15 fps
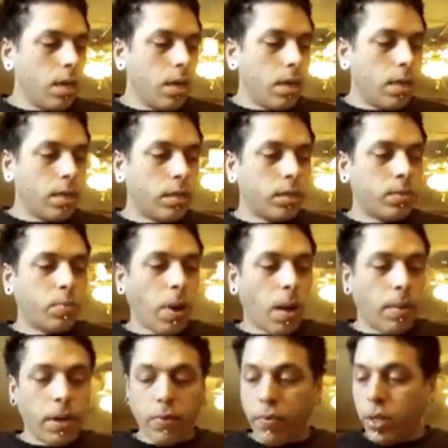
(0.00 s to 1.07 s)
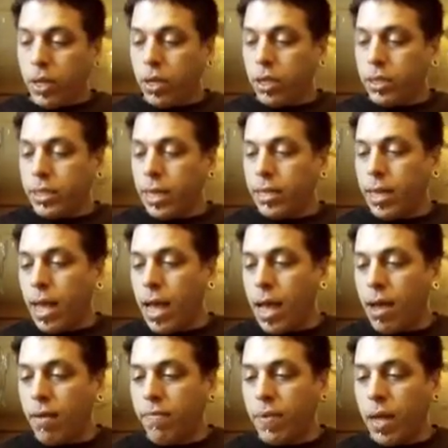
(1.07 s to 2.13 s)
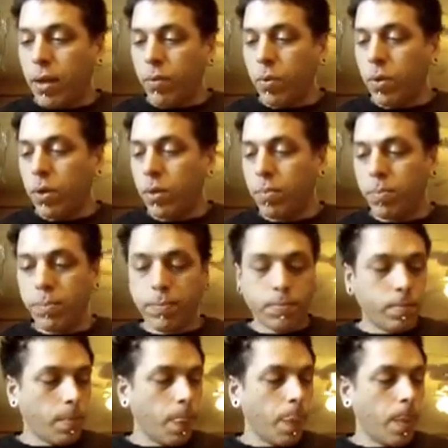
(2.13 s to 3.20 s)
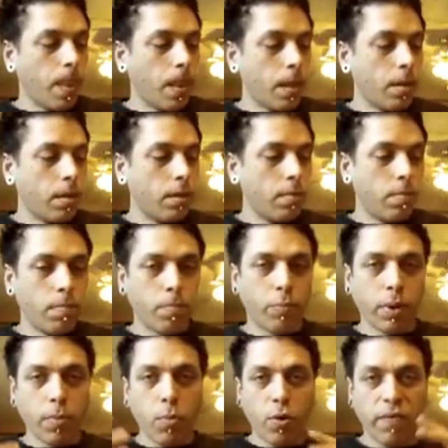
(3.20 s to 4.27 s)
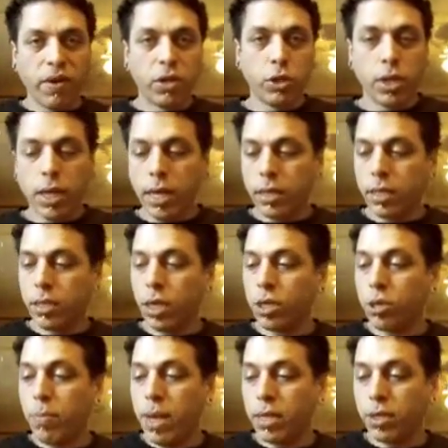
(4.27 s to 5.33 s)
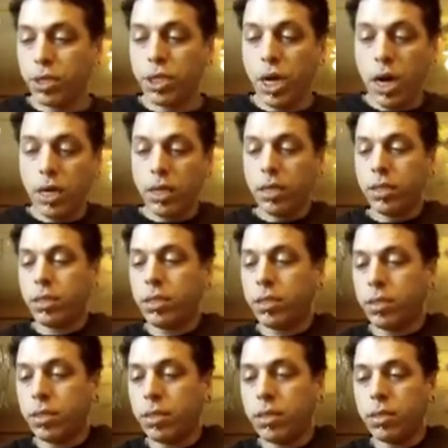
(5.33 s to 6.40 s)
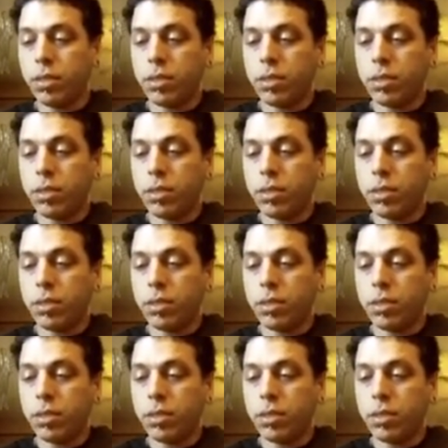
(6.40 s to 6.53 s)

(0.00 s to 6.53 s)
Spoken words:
this is probably a really good set to have that would bring more visual aid to Dungeon Master Johnny's